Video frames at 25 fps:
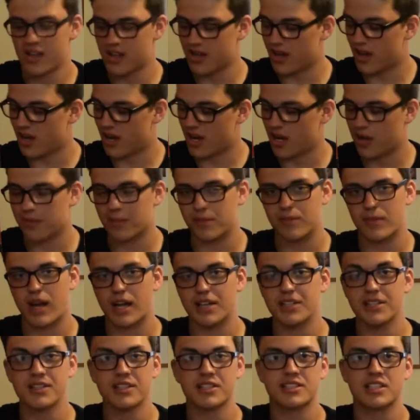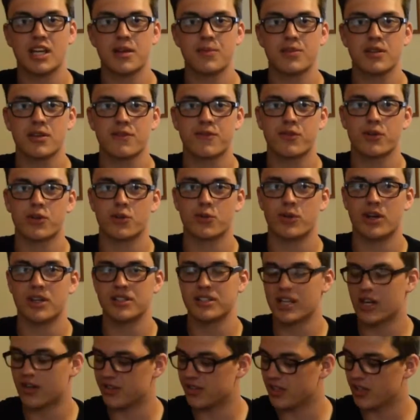I did the same thing for the red
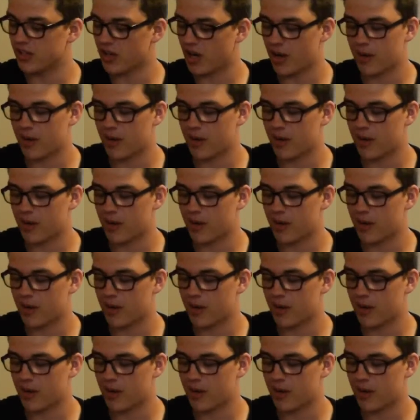down here.